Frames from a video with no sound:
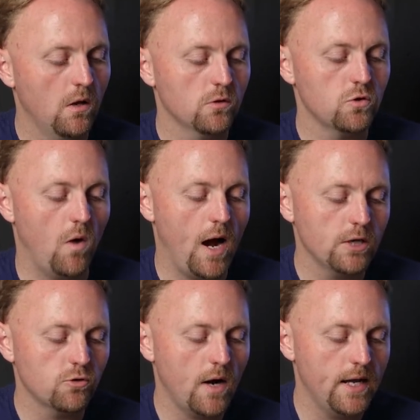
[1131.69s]
So I
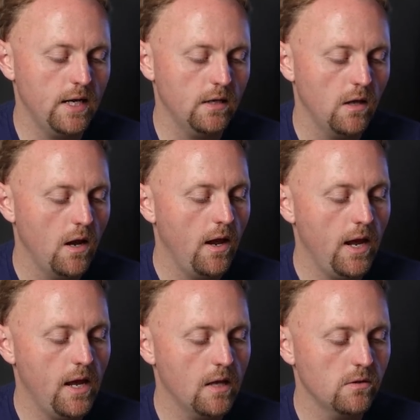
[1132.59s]
tried it,
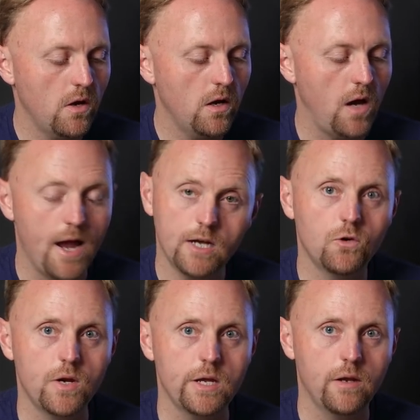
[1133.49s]
and I
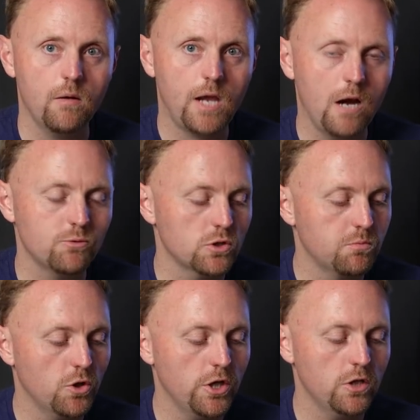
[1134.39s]
agree, it captures
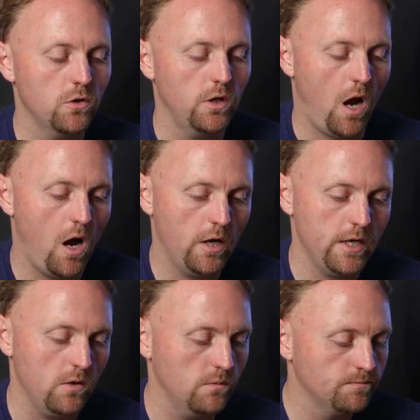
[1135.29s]
pretty good
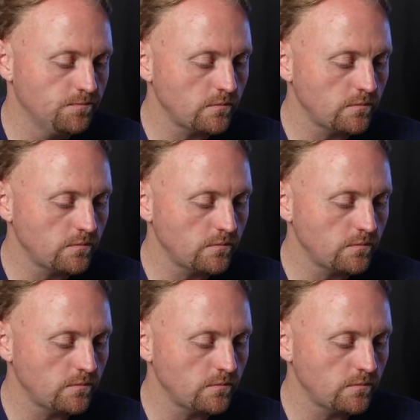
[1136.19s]
audio.